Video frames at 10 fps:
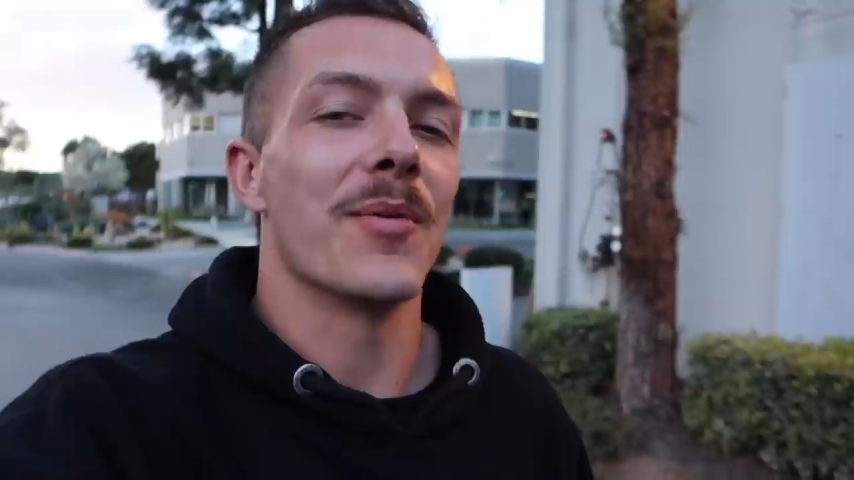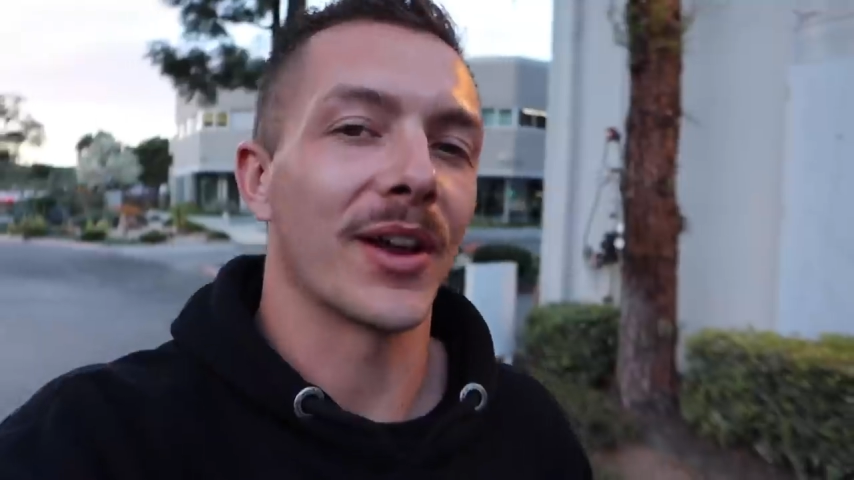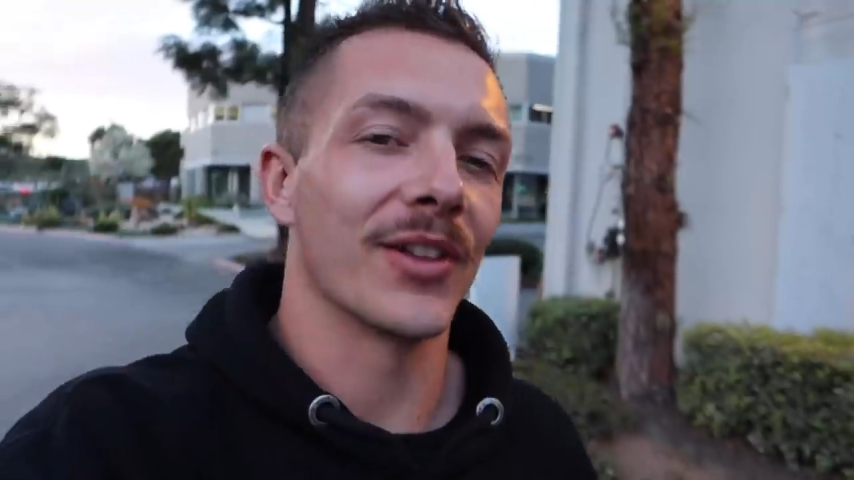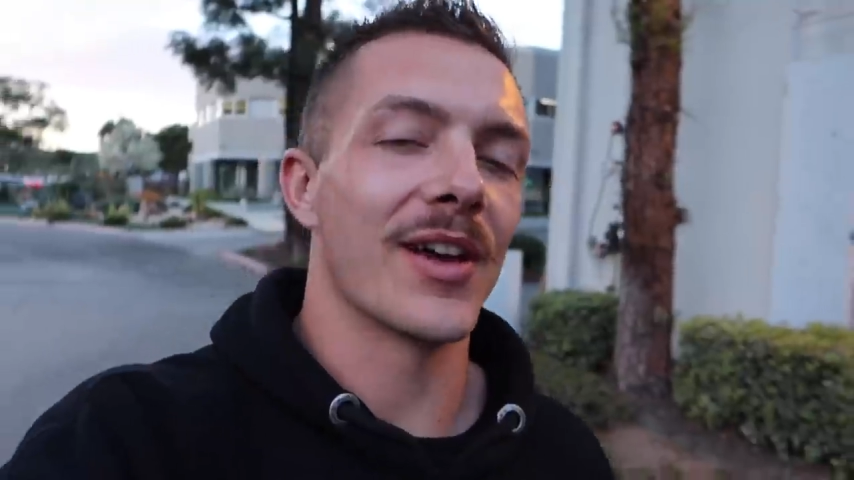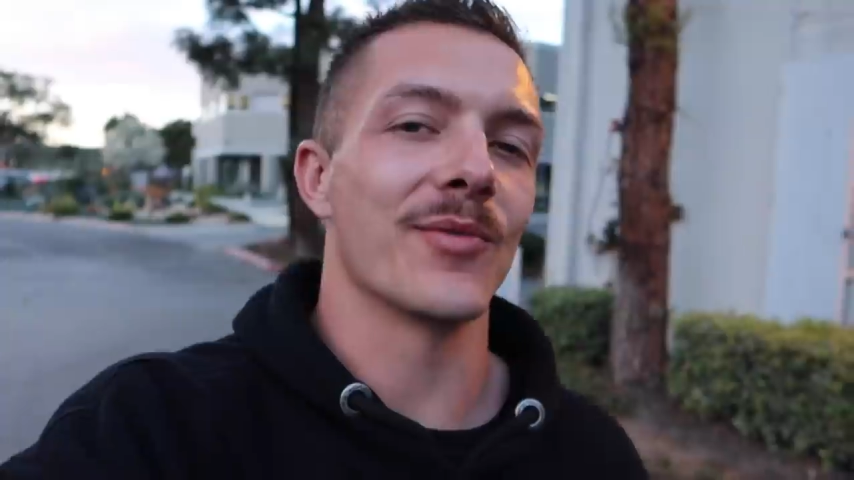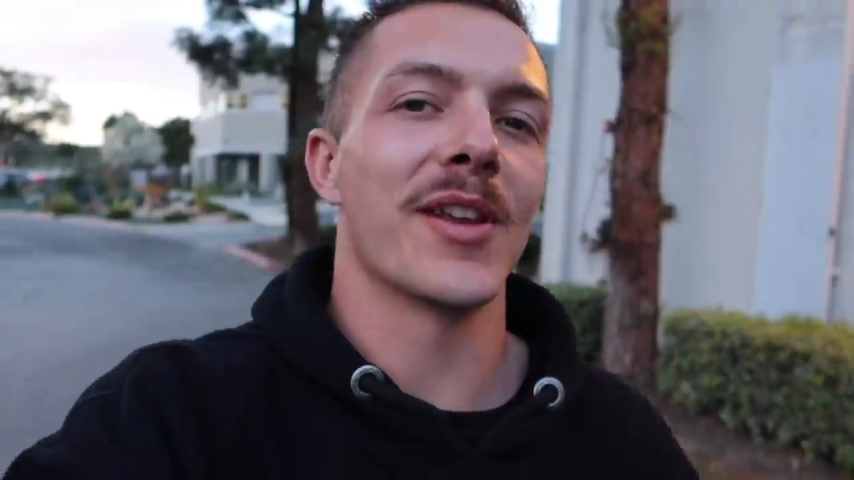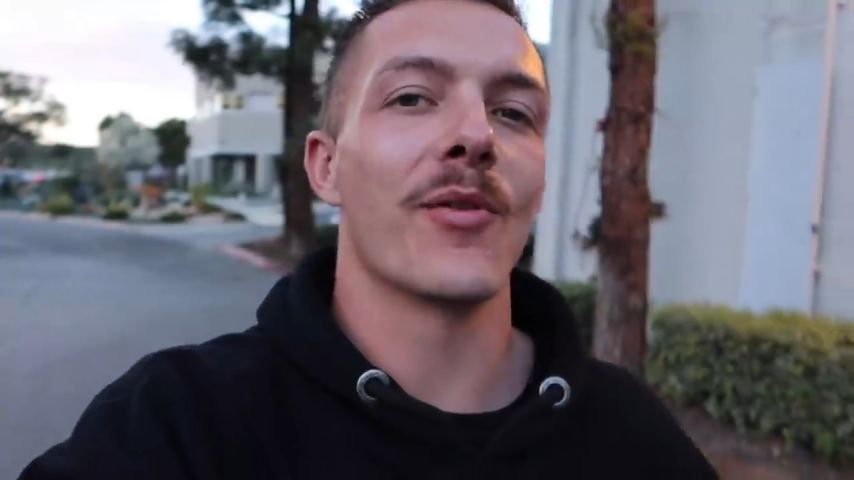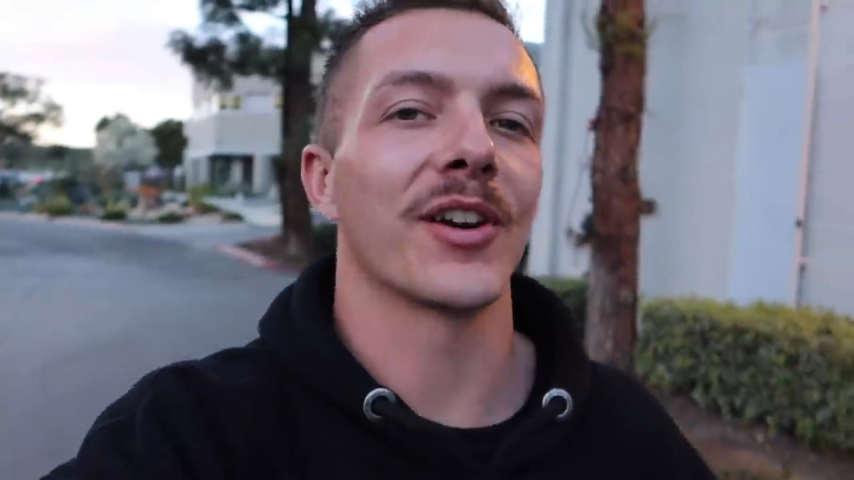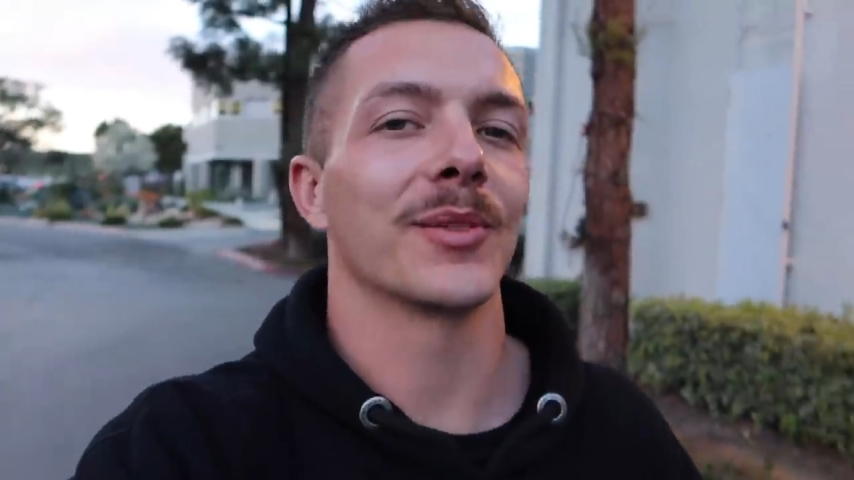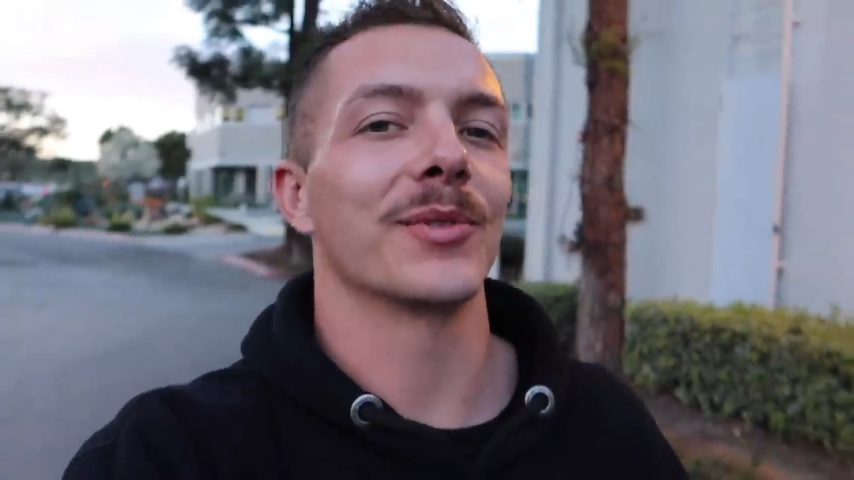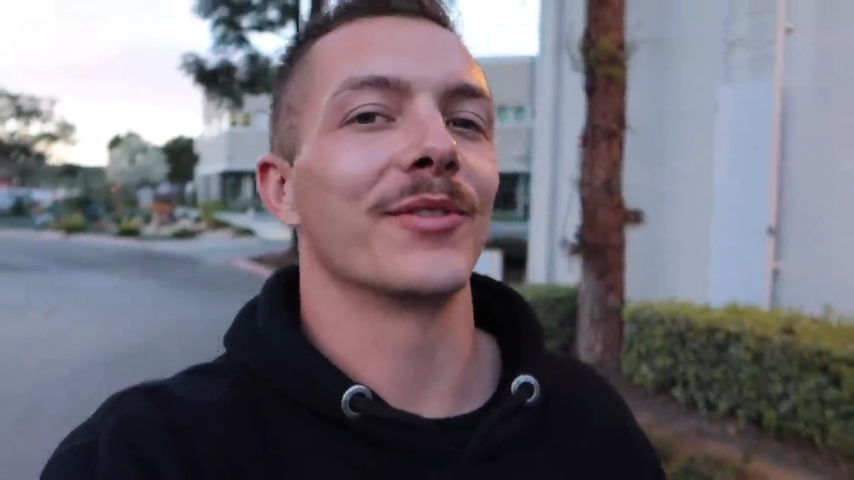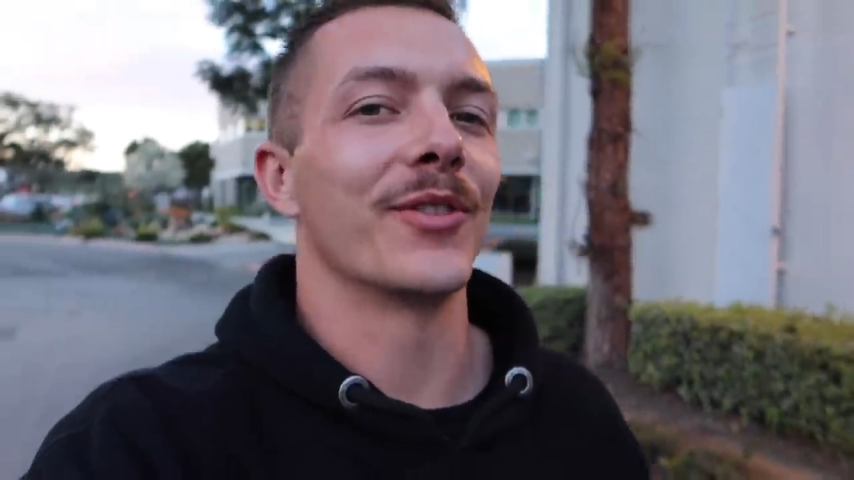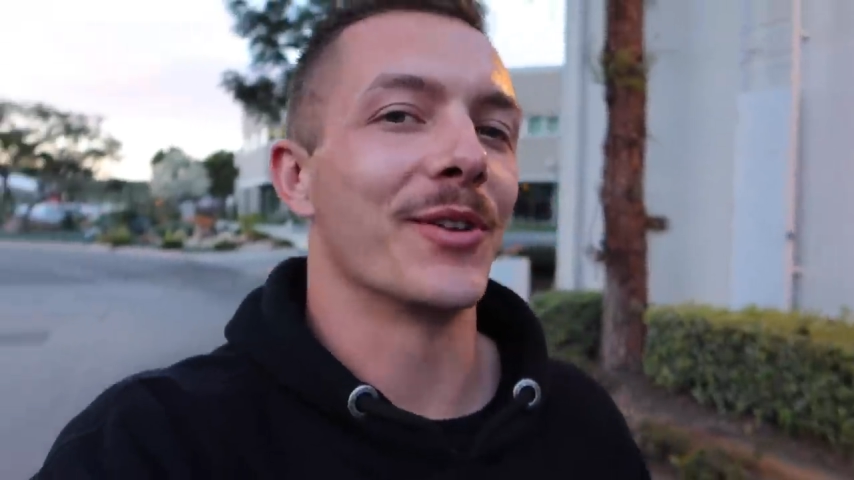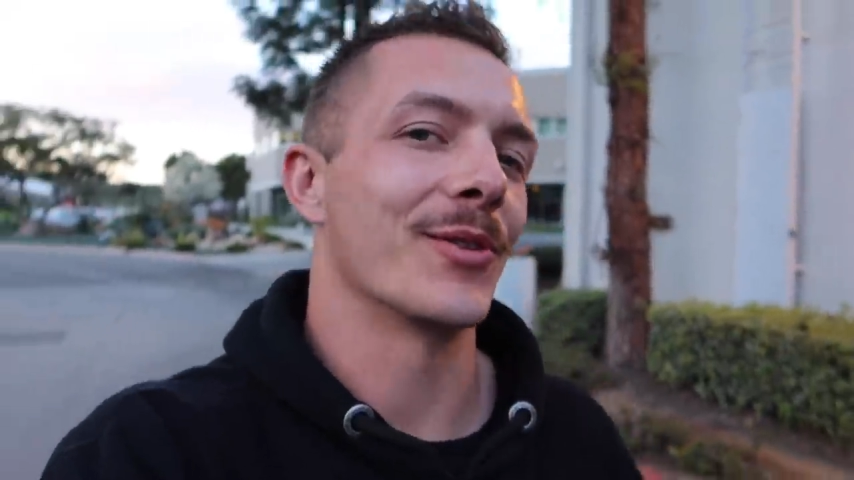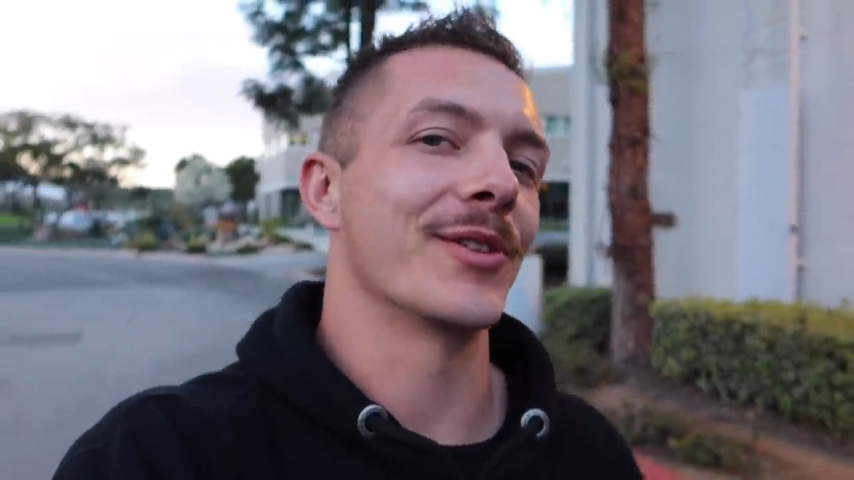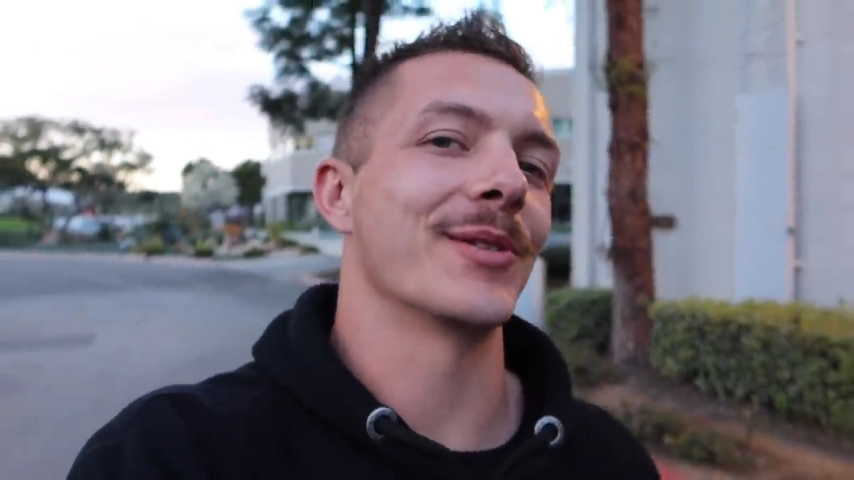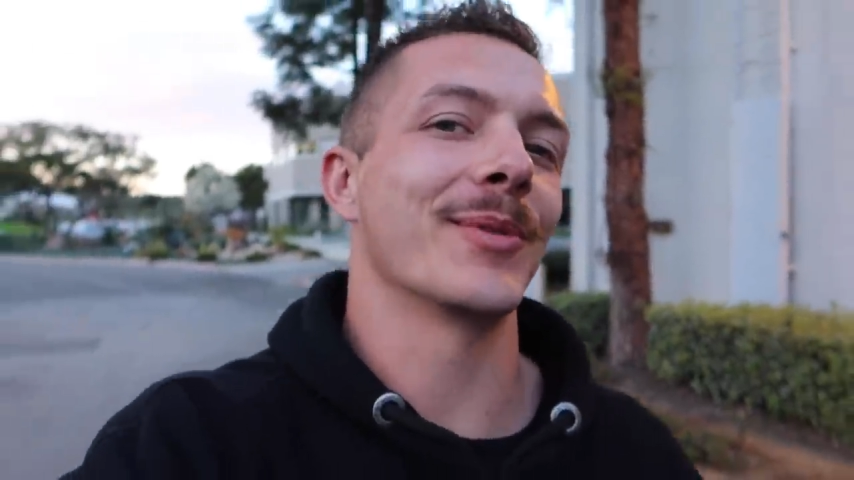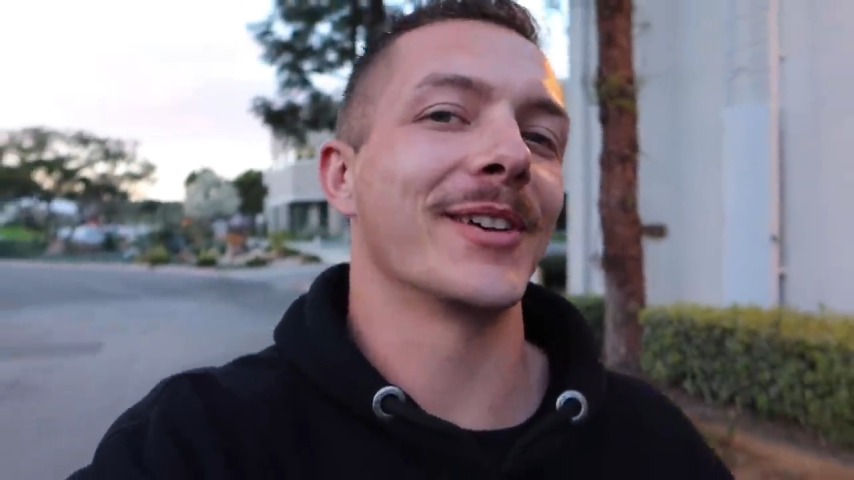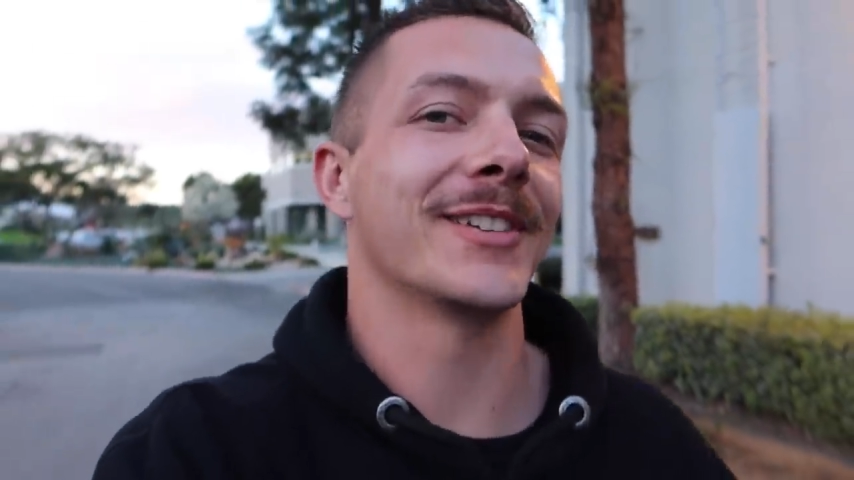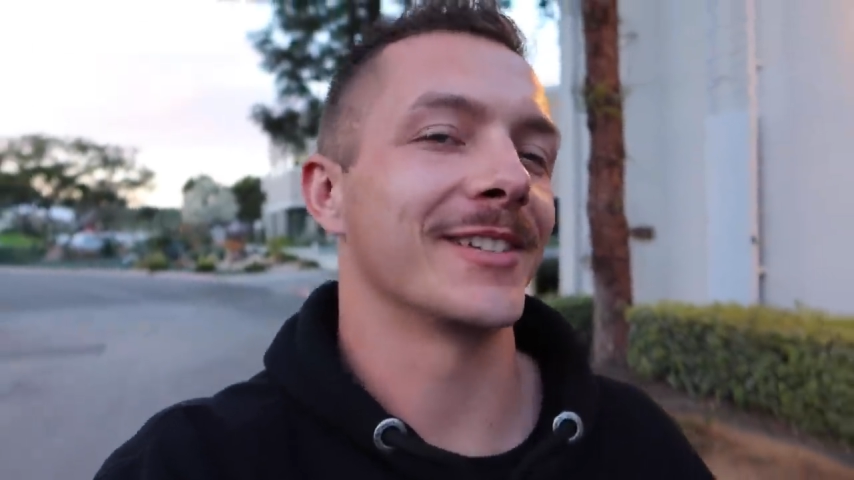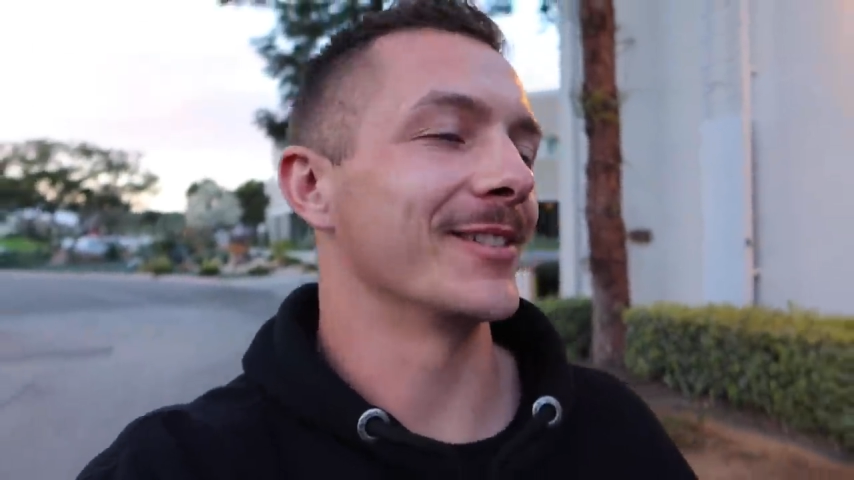I'm not gonna lie, when I walked up to the front door of your place,